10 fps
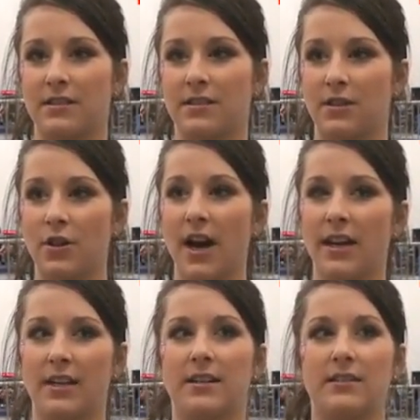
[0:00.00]
to try
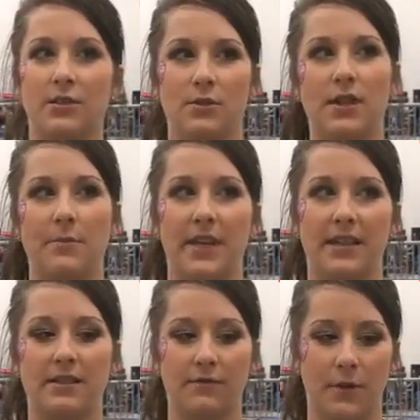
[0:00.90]
to do something
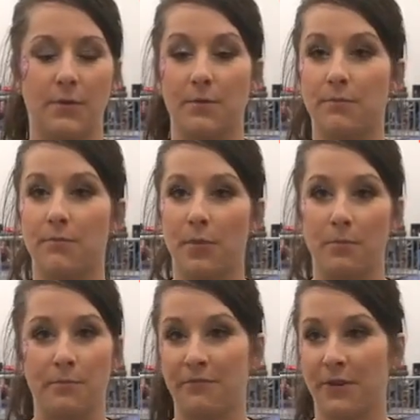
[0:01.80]
from the
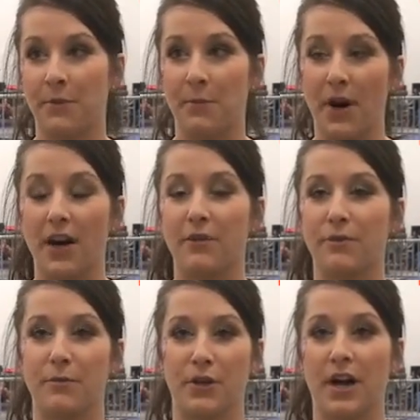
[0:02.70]
bottom,
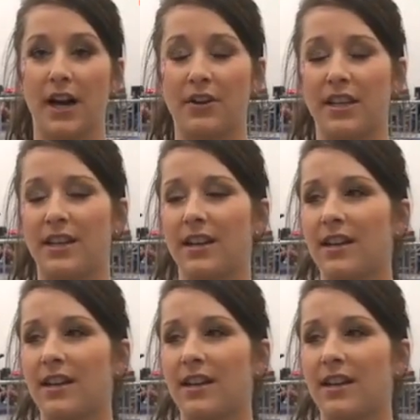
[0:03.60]
from the ground, and